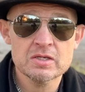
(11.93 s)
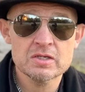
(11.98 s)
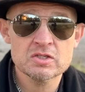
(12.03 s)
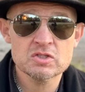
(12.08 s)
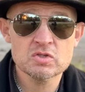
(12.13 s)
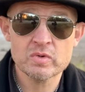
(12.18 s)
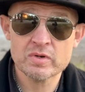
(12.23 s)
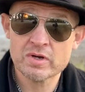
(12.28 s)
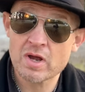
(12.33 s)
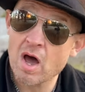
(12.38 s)

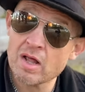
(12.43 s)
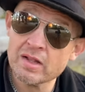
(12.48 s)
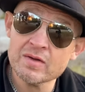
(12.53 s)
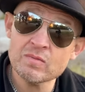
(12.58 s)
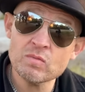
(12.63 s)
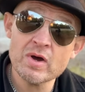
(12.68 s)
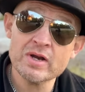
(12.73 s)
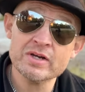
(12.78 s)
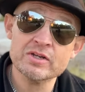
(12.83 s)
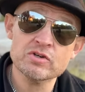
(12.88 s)
to an
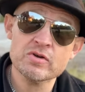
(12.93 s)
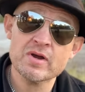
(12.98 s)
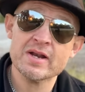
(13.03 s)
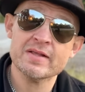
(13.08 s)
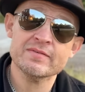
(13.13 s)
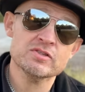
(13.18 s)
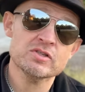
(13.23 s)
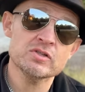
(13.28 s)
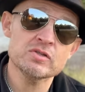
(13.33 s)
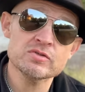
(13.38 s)
all-in-one
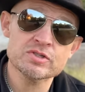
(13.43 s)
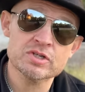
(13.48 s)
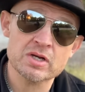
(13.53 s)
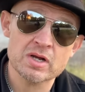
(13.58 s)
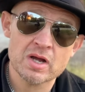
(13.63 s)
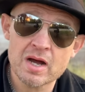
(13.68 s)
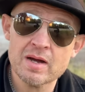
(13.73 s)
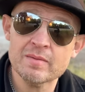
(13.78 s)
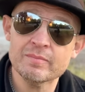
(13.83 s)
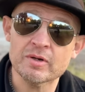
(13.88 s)
creative solution
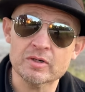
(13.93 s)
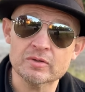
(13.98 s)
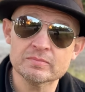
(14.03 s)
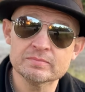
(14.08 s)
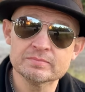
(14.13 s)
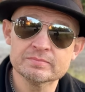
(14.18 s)
combo.